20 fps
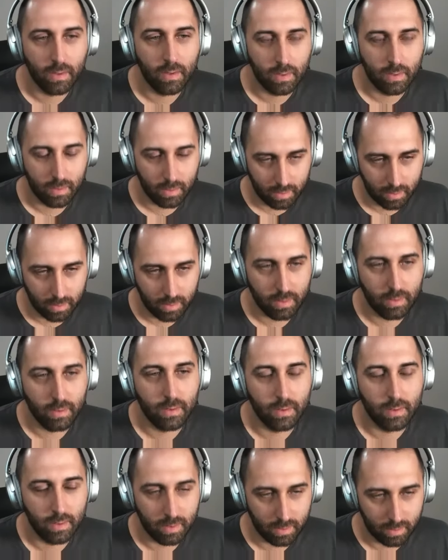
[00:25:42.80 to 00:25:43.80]
you know.
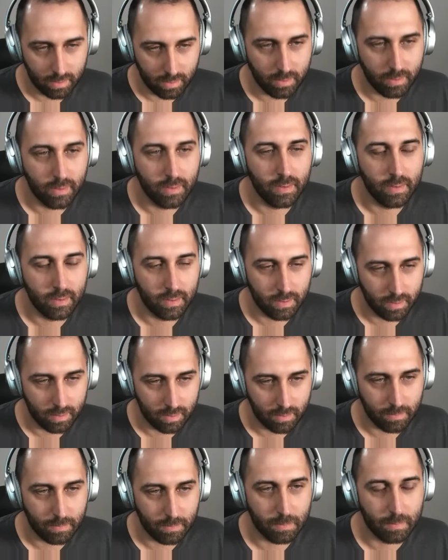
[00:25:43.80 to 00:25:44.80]
And that's
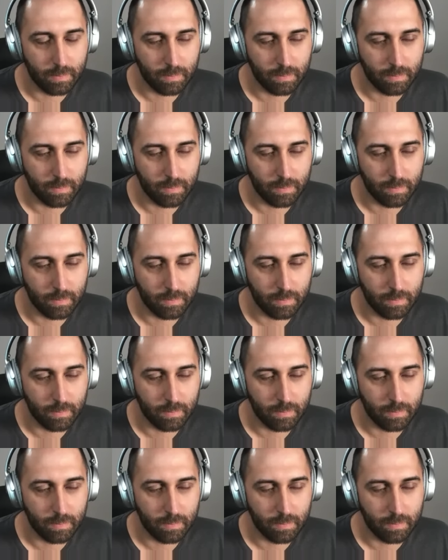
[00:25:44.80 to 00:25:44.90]
an